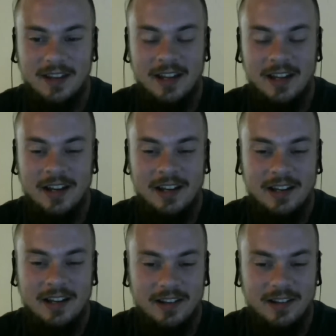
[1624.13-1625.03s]
And
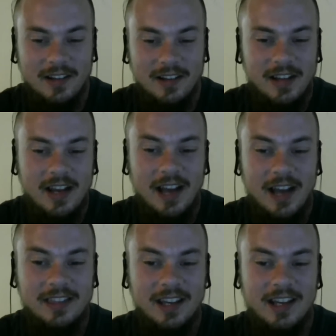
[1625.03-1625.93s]
I
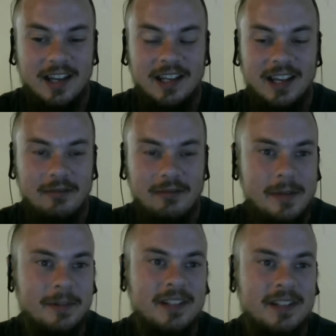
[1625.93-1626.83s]
can't
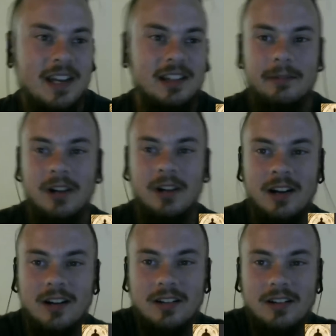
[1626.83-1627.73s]
remember exactly
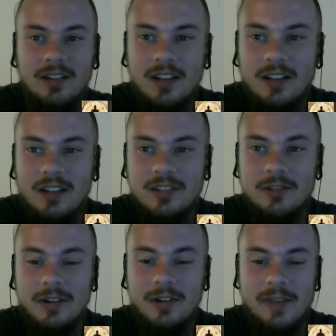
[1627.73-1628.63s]
where the
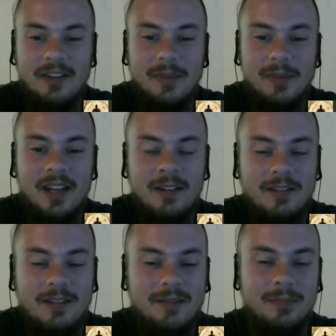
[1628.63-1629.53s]
story may have
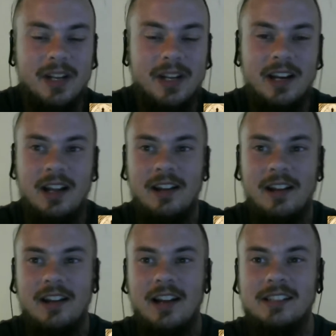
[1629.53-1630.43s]
been, but
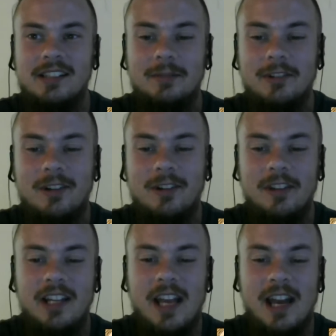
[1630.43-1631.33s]
I seem to recall
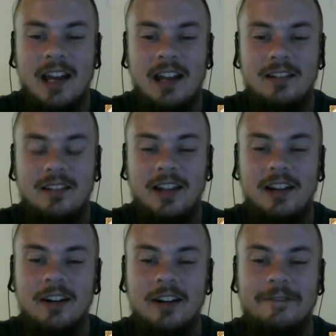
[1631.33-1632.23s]
that he had,
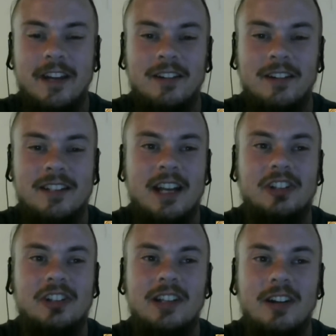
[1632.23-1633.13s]
Unfeathered is
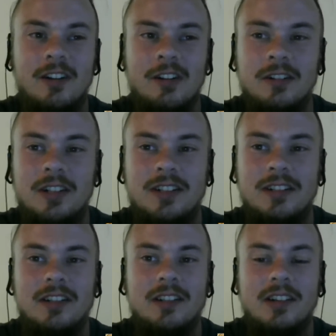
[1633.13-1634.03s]
actually an earned
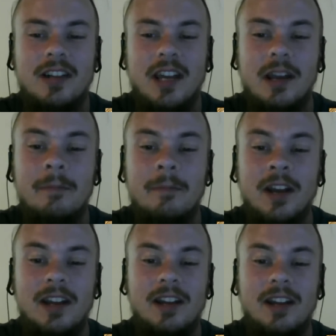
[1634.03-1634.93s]
name,
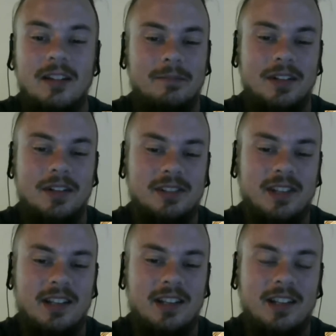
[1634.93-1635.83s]
because, I